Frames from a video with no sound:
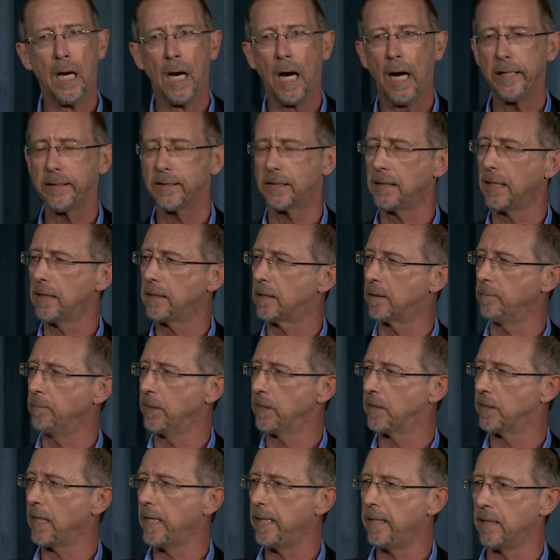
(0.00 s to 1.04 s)
I said to
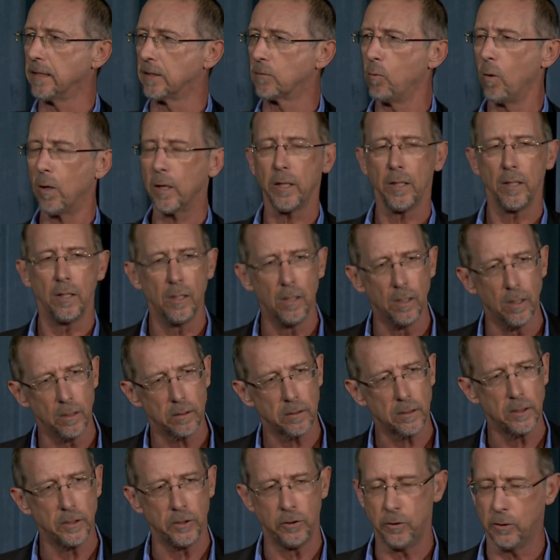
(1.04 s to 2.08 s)
Mercedes, What on
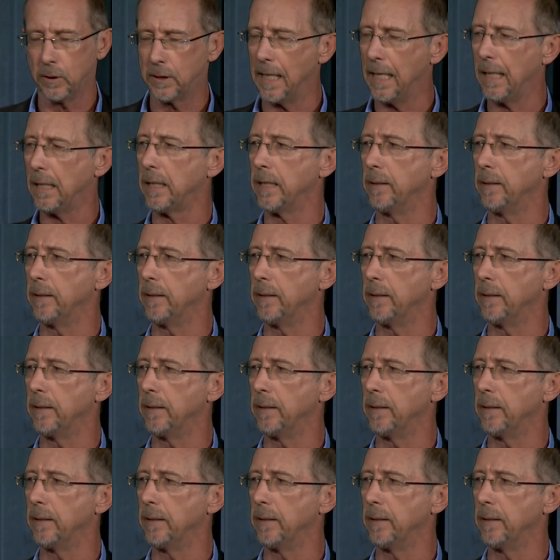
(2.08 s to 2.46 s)
earth did you tell